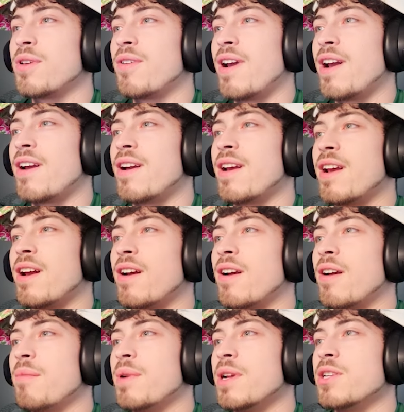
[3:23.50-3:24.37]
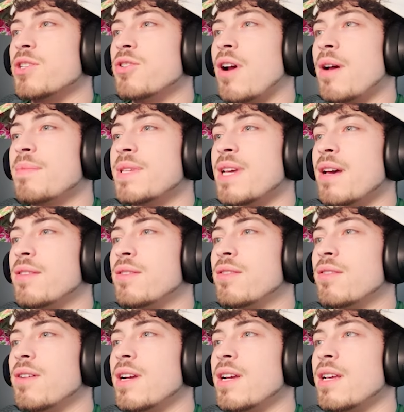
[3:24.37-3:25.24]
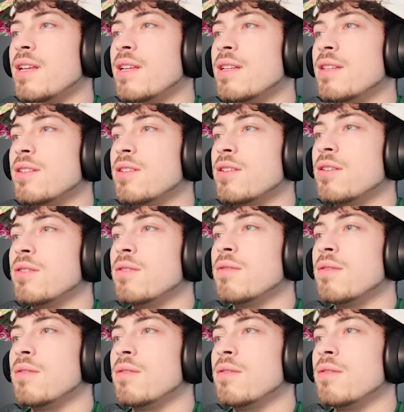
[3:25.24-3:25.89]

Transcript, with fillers: gray are here. I'm gonna drop down 3, 2,